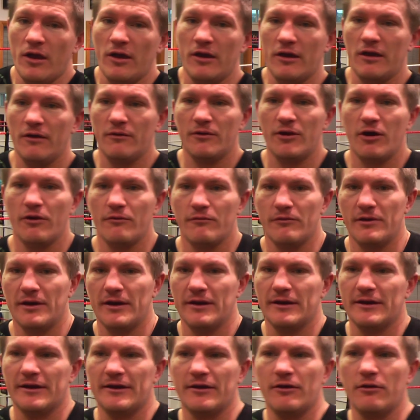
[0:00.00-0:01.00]
Not
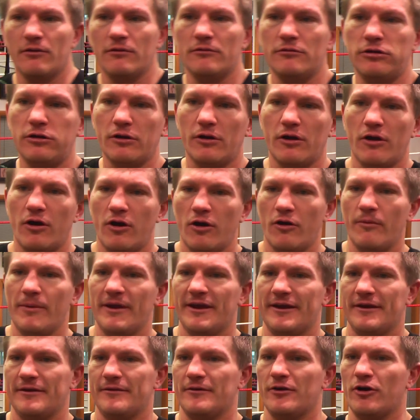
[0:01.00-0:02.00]
really. All
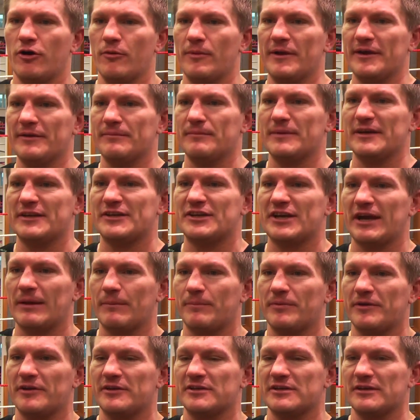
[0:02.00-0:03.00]
the
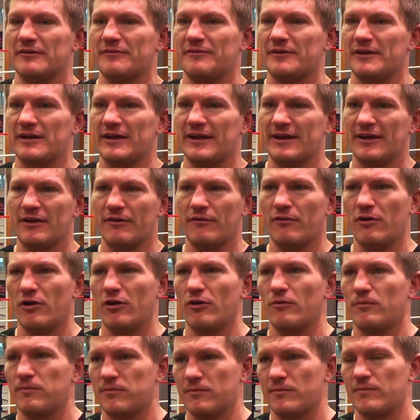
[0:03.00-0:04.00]
champions, if you like, have
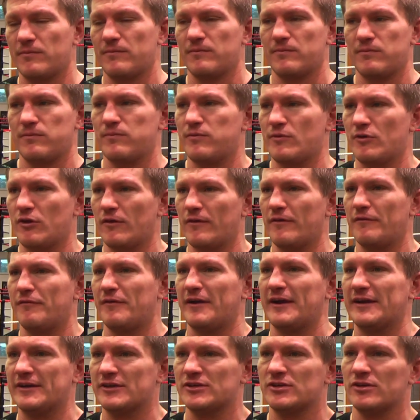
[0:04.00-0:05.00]
all got the
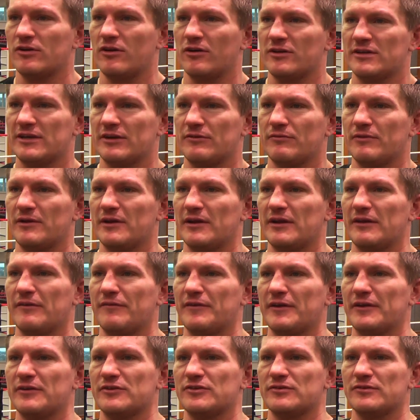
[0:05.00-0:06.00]
fights sorted. Really, I
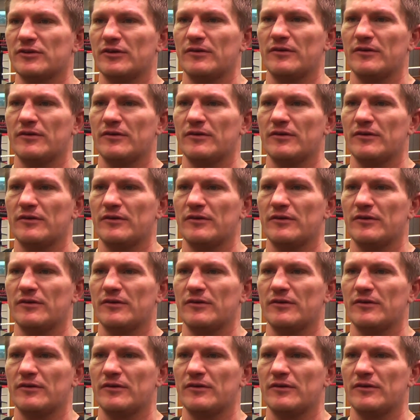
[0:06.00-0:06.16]
think